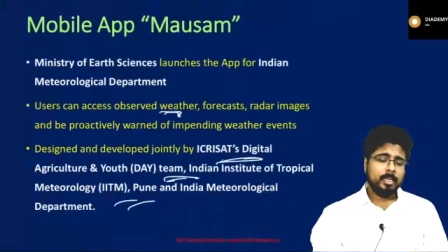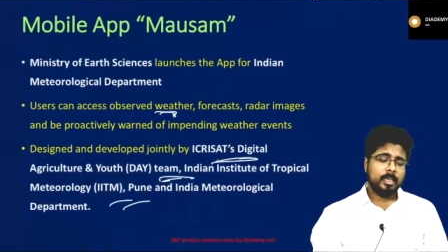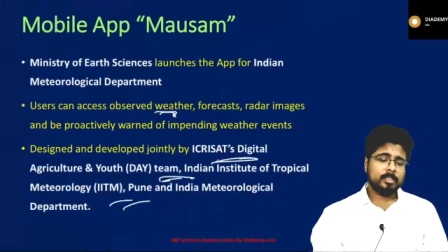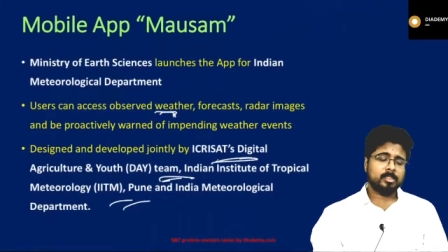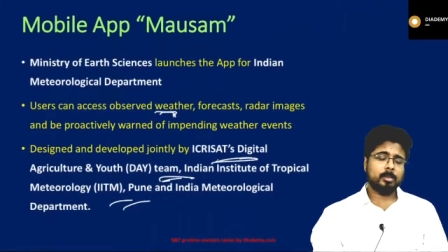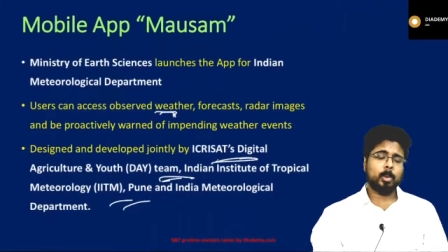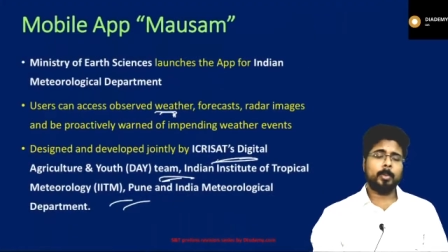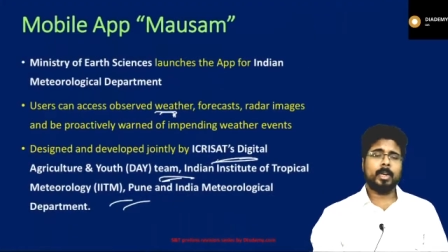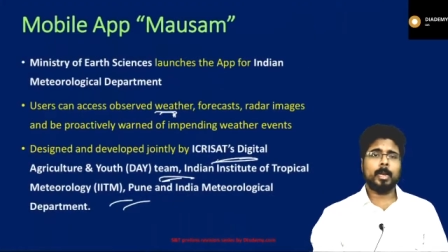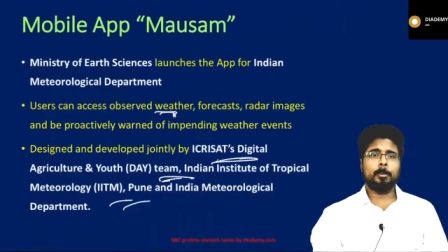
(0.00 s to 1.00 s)
Next,
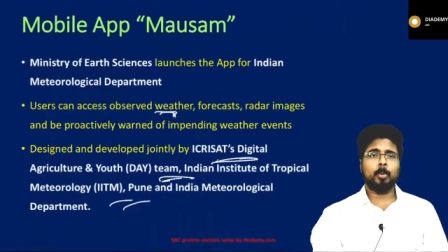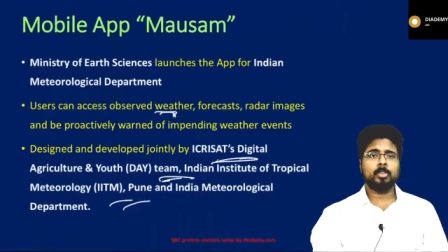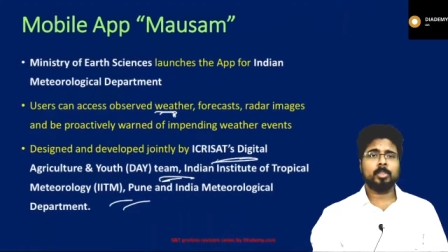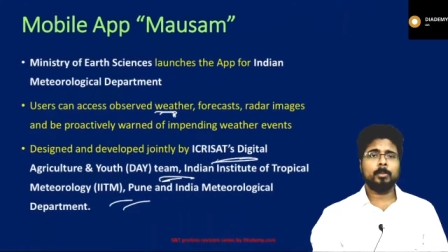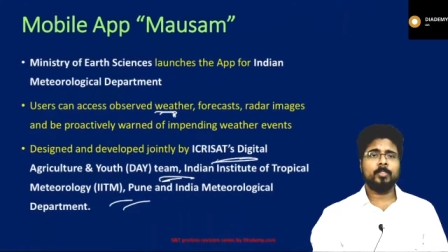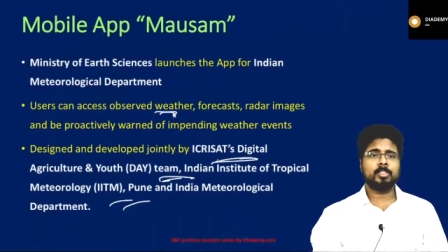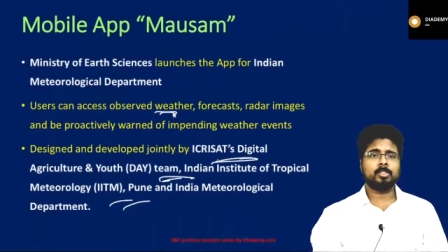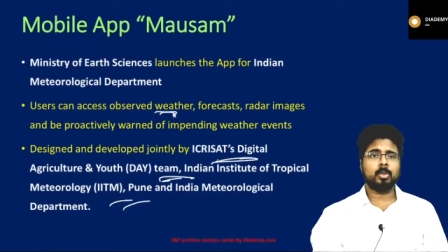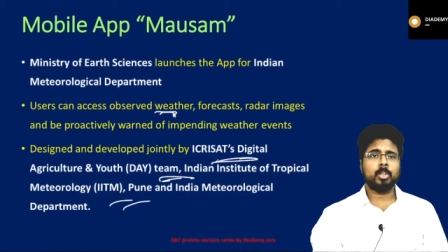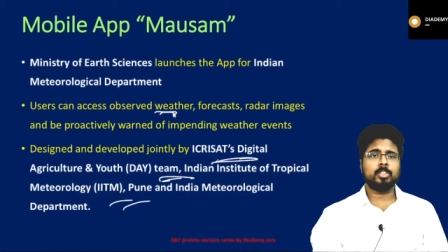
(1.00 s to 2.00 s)
mobile app Mausam, which
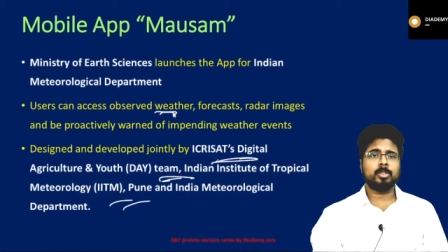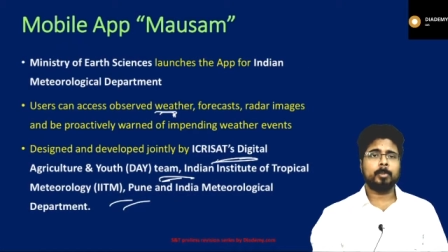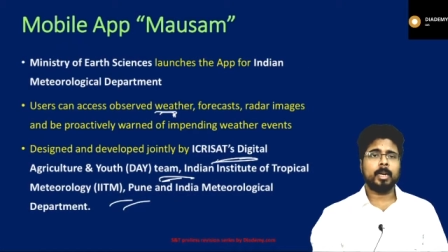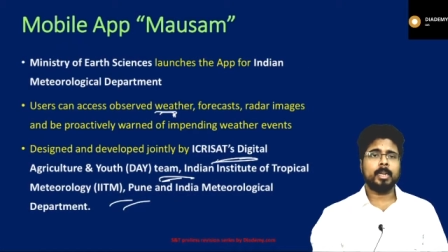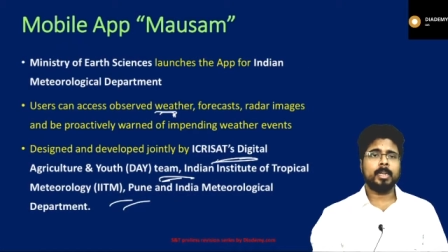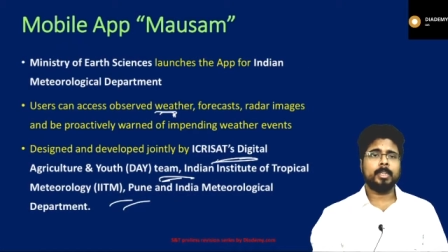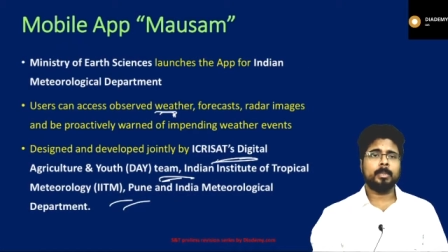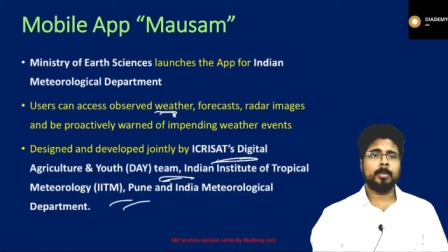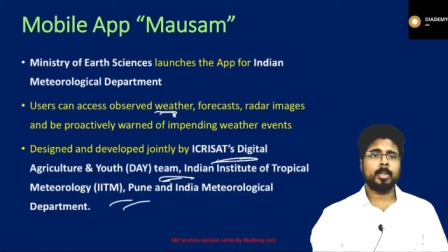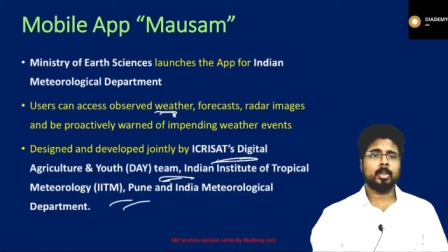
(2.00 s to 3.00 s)
is launched by
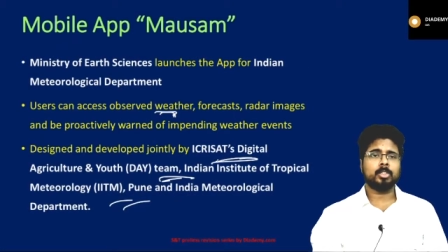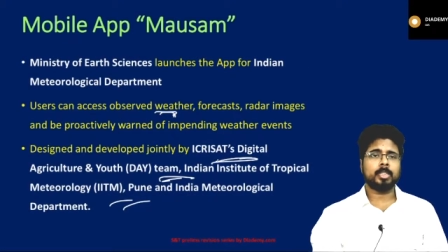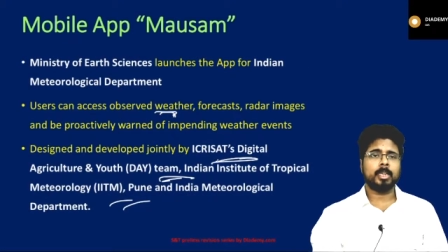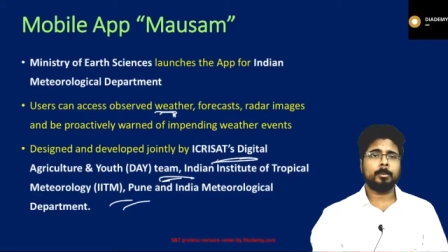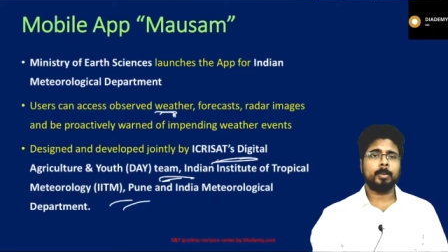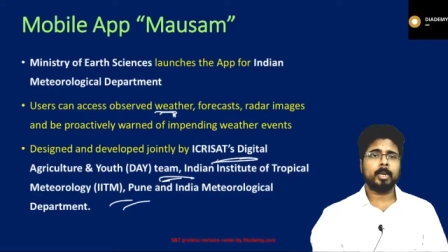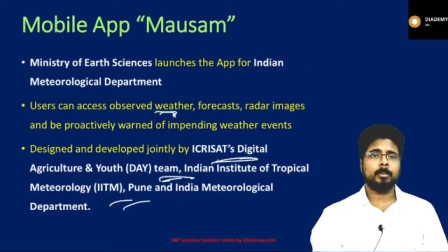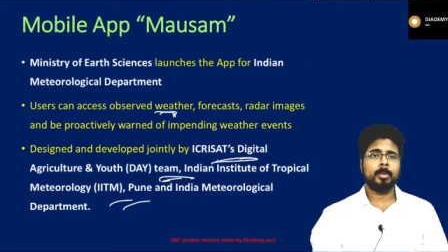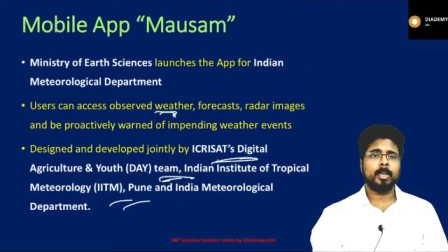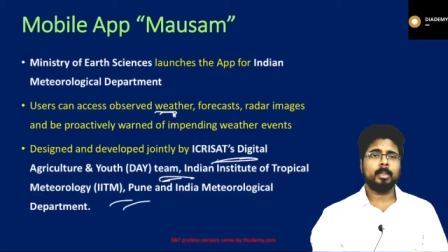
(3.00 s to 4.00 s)
Indian Meteorological
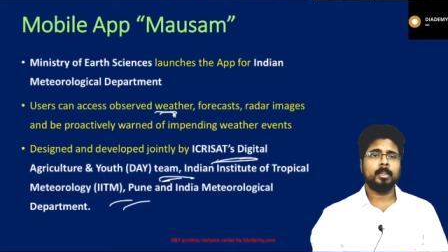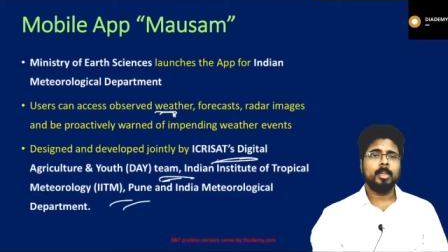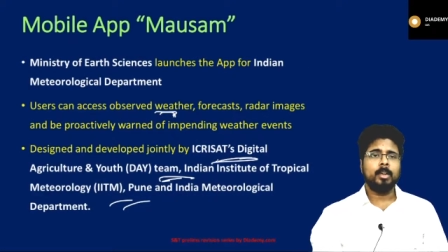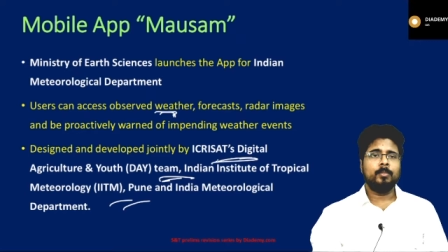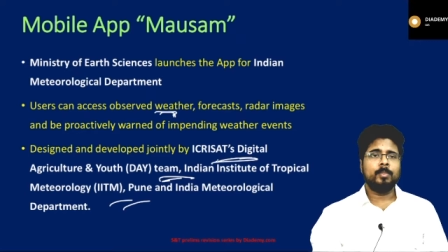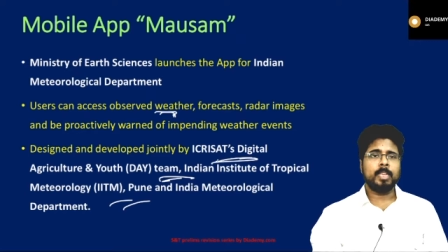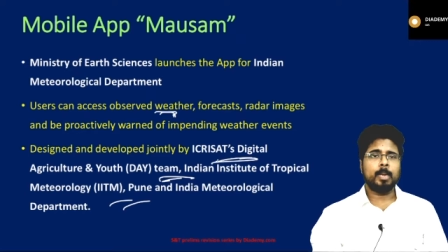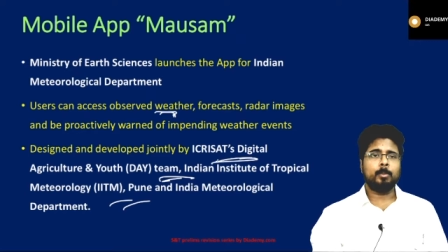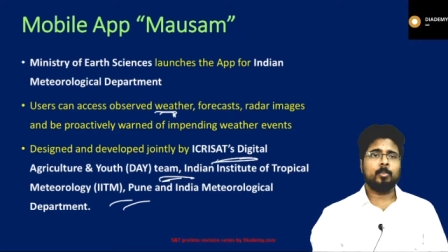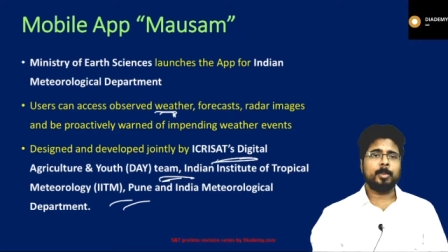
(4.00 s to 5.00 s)
Department with the
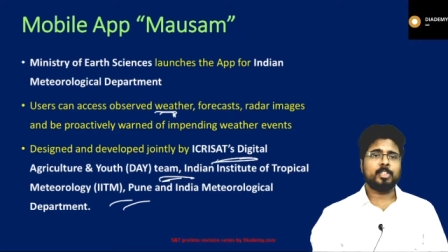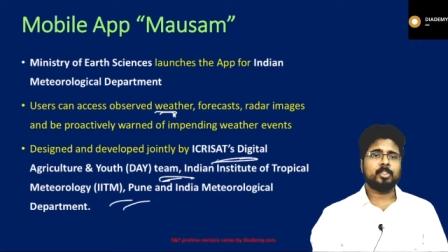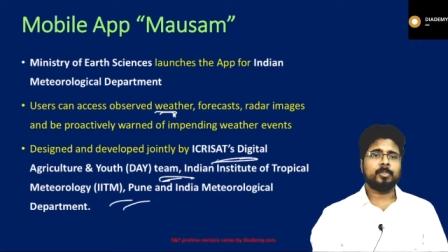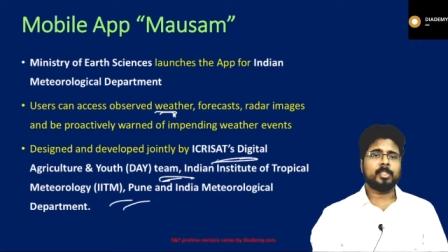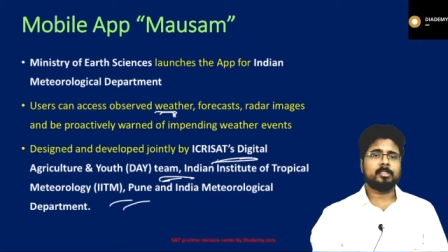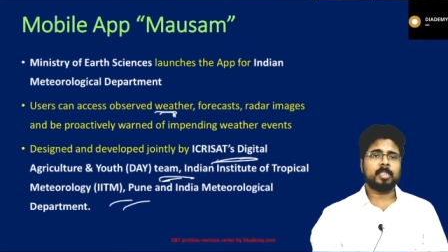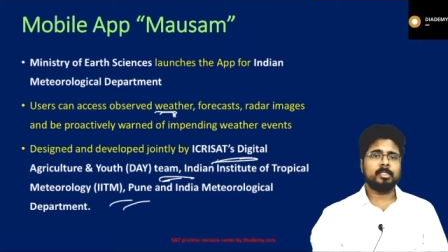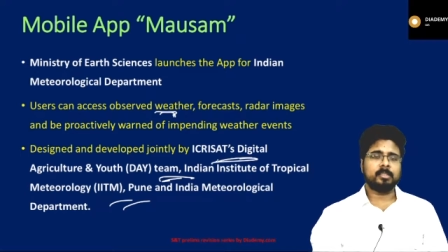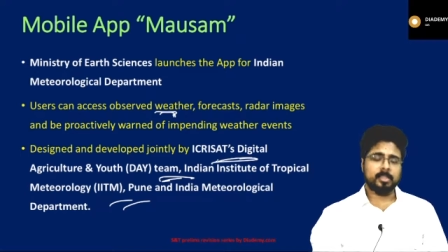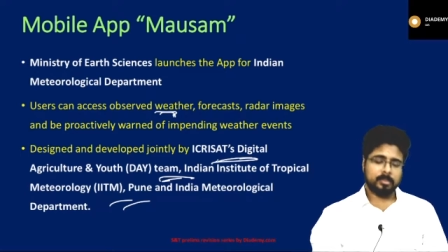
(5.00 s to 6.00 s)
help of Minister of Earth
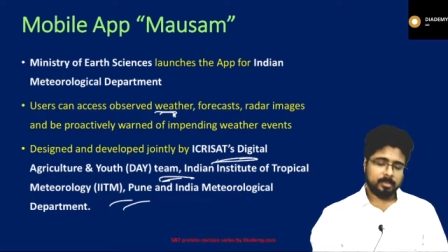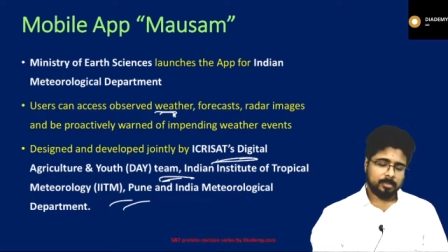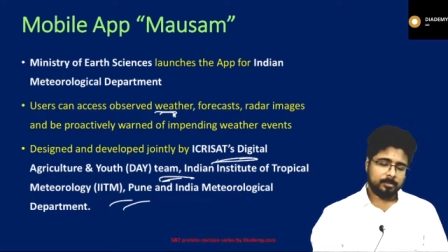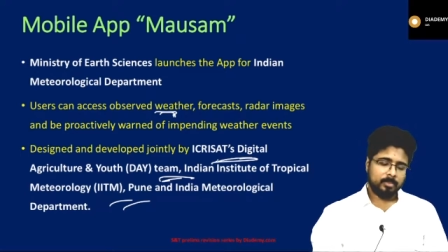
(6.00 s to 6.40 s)
Sciences.